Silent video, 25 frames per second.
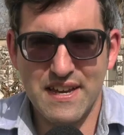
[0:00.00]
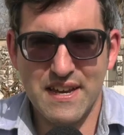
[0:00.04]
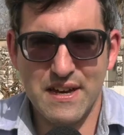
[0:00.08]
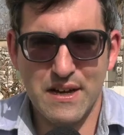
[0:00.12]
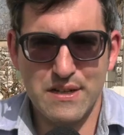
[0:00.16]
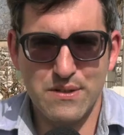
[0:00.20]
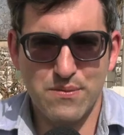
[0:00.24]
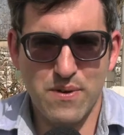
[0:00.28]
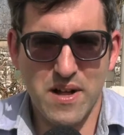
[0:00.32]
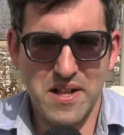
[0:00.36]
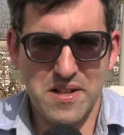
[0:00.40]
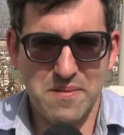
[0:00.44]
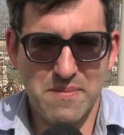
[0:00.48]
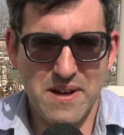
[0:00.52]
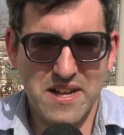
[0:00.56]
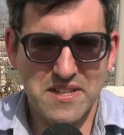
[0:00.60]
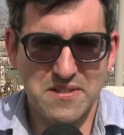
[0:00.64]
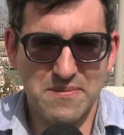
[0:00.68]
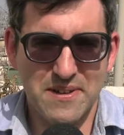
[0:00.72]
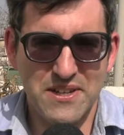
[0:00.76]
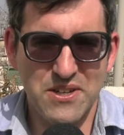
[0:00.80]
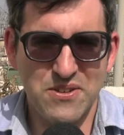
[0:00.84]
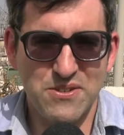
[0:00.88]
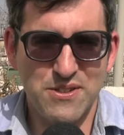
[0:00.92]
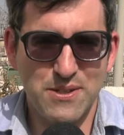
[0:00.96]
Hey guys, welcome back
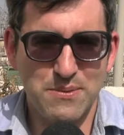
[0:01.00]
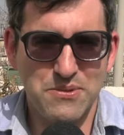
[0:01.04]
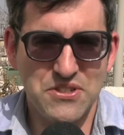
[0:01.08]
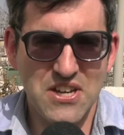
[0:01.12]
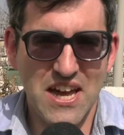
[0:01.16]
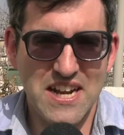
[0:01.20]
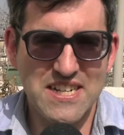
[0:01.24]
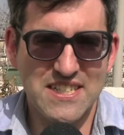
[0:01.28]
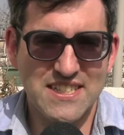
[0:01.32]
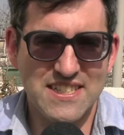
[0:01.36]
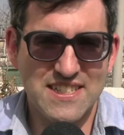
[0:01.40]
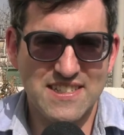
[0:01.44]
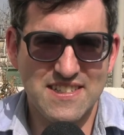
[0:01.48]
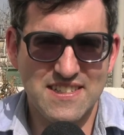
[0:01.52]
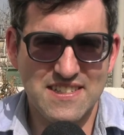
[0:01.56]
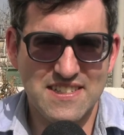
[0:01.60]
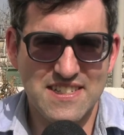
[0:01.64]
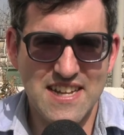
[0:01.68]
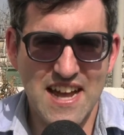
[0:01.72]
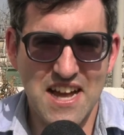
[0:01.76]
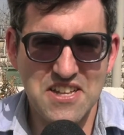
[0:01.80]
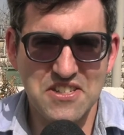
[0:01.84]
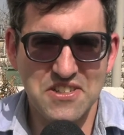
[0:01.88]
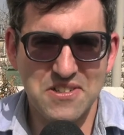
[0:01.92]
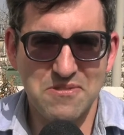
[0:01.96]
to my YouTube channel. This is
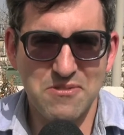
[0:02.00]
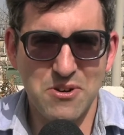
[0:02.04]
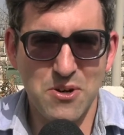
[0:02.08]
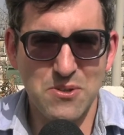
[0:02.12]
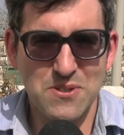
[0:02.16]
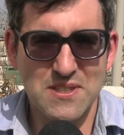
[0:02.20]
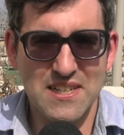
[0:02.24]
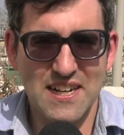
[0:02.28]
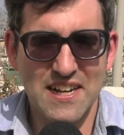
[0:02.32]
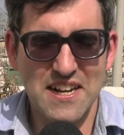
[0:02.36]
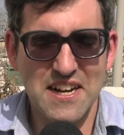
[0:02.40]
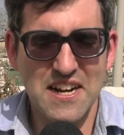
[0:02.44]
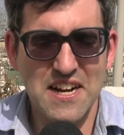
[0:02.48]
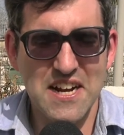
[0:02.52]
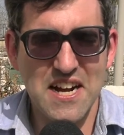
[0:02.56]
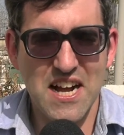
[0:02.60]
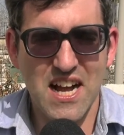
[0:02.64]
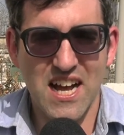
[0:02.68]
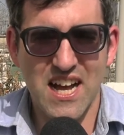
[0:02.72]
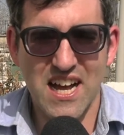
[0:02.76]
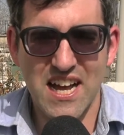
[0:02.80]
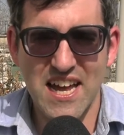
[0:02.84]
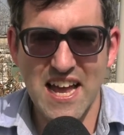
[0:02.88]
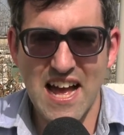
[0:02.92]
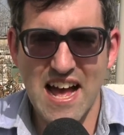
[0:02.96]
Daniel Rosehill here.
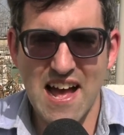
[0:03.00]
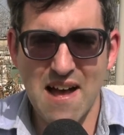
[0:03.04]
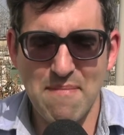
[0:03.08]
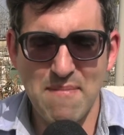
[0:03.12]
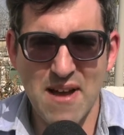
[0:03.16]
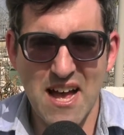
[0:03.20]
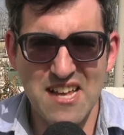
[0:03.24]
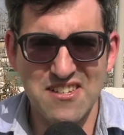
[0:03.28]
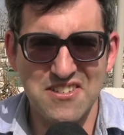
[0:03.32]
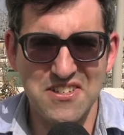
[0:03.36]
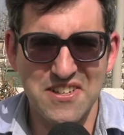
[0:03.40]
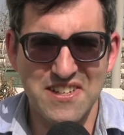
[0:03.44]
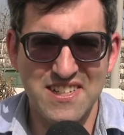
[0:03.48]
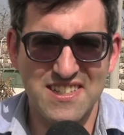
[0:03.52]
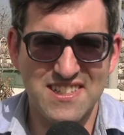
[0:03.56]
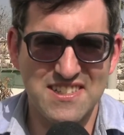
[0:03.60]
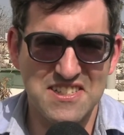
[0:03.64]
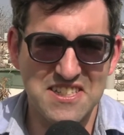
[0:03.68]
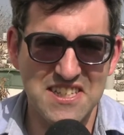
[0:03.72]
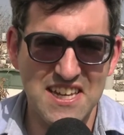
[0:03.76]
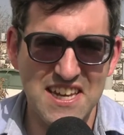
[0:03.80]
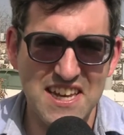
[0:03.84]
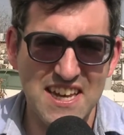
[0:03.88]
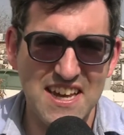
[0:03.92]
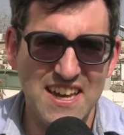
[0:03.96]
I am, as you can
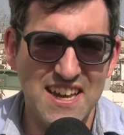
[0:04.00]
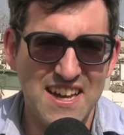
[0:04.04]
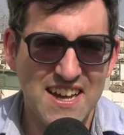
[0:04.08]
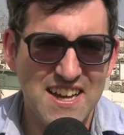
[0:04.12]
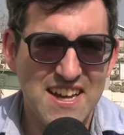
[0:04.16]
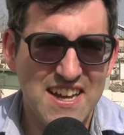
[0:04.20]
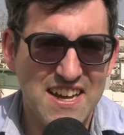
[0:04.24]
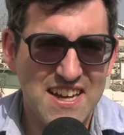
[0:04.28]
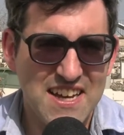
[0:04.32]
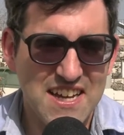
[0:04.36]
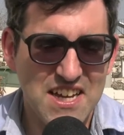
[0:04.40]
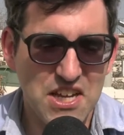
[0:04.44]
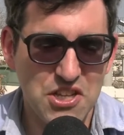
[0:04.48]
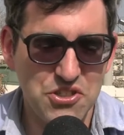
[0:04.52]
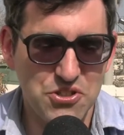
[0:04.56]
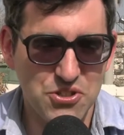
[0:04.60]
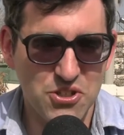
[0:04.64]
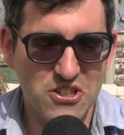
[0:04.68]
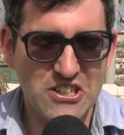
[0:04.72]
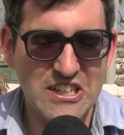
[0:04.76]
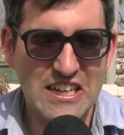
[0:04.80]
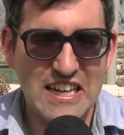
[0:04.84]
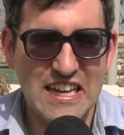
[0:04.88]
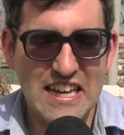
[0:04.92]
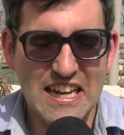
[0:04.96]
see,
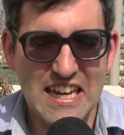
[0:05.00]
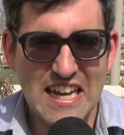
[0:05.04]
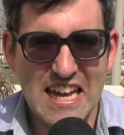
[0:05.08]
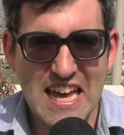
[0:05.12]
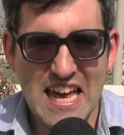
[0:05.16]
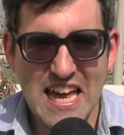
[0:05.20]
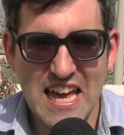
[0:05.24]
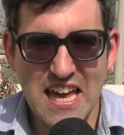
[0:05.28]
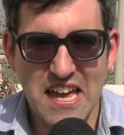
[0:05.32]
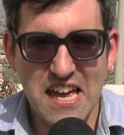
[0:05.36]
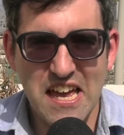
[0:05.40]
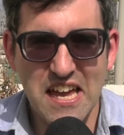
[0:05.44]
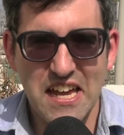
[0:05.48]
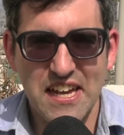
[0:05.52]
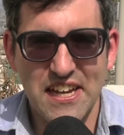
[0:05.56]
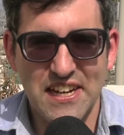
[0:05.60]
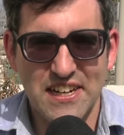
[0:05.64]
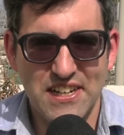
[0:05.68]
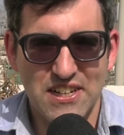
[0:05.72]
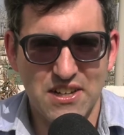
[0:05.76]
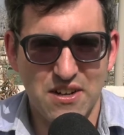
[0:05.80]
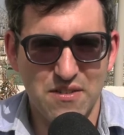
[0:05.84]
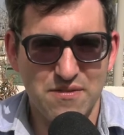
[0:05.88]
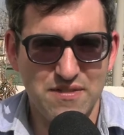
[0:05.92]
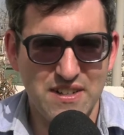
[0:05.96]
enjoying a
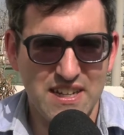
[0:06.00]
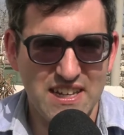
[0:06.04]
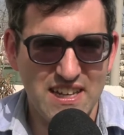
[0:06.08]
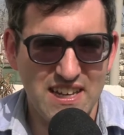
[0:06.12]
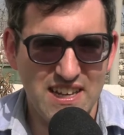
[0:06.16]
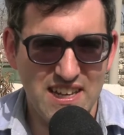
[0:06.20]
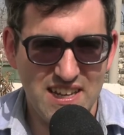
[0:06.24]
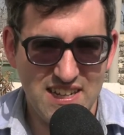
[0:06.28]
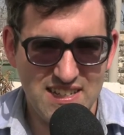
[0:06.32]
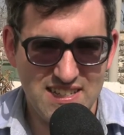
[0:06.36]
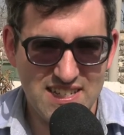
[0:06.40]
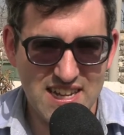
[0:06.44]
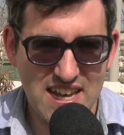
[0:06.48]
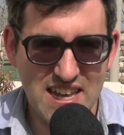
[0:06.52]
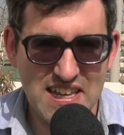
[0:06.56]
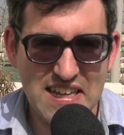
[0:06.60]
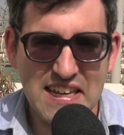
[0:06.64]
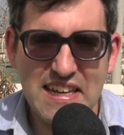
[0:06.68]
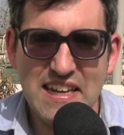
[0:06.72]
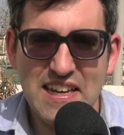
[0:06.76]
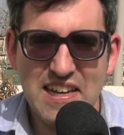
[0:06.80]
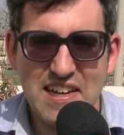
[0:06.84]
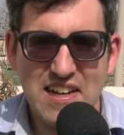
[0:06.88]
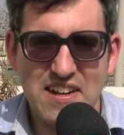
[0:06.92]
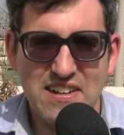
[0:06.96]
lovely day
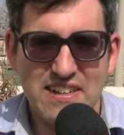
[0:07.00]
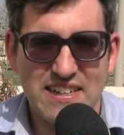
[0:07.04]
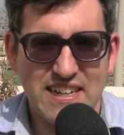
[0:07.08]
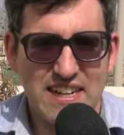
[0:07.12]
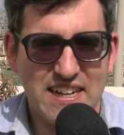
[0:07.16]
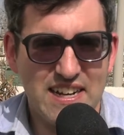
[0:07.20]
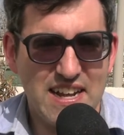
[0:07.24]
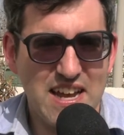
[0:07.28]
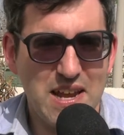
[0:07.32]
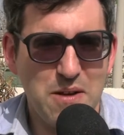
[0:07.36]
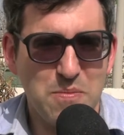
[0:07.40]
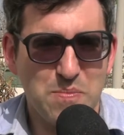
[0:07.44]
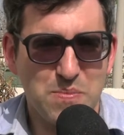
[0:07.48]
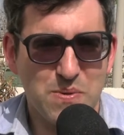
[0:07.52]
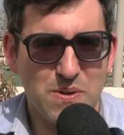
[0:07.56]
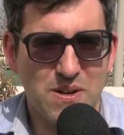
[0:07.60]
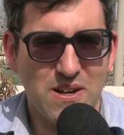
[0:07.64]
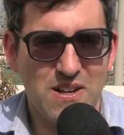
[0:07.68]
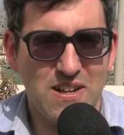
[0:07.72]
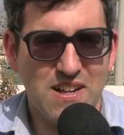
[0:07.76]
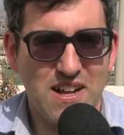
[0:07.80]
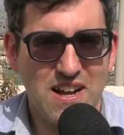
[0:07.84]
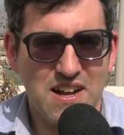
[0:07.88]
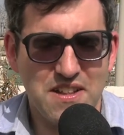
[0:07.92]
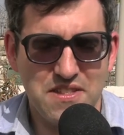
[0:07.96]
here in
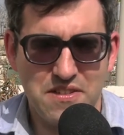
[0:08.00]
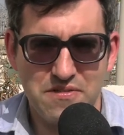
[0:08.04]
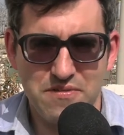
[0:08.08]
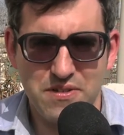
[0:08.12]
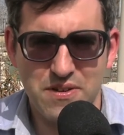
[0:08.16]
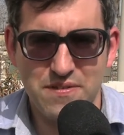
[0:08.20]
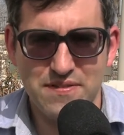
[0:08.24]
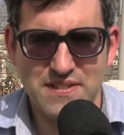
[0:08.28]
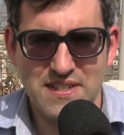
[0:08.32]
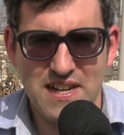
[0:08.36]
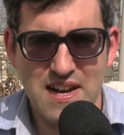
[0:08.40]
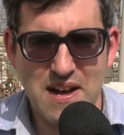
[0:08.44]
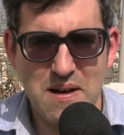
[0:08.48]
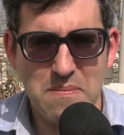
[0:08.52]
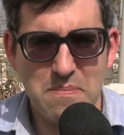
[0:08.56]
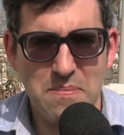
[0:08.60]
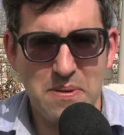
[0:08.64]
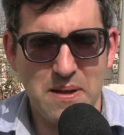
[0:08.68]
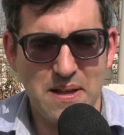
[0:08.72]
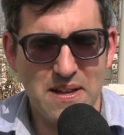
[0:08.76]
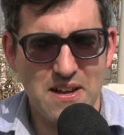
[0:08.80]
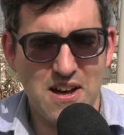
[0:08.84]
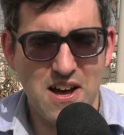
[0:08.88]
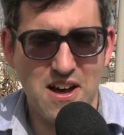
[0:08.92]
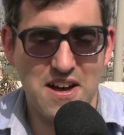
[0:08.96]
April on the rooftop,
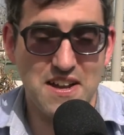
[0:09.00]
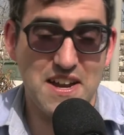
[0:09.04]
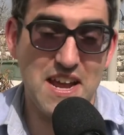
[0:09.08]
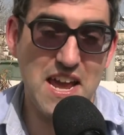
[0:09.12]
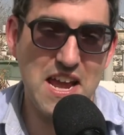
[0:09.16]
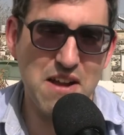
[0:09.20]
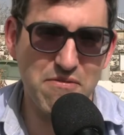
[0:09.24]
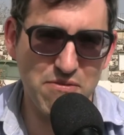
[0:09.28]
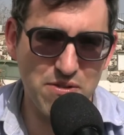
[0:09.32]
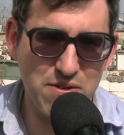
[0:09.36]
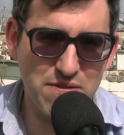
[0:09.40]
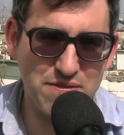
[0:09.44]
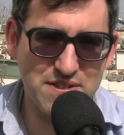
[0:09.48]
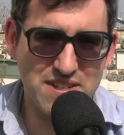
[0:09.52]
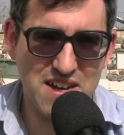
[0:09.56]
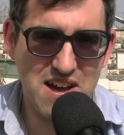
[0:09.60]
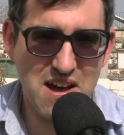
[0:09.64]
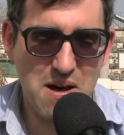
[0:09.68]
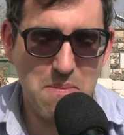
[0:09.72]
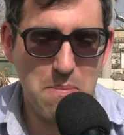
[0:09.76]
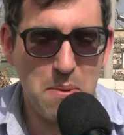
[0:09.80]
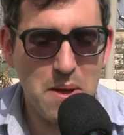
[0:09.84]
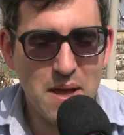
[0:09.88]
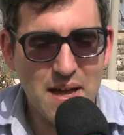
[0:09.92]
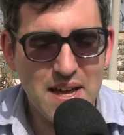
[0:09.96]
on a
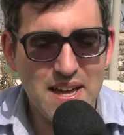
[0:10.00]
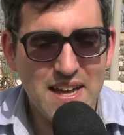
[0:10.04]
rooftop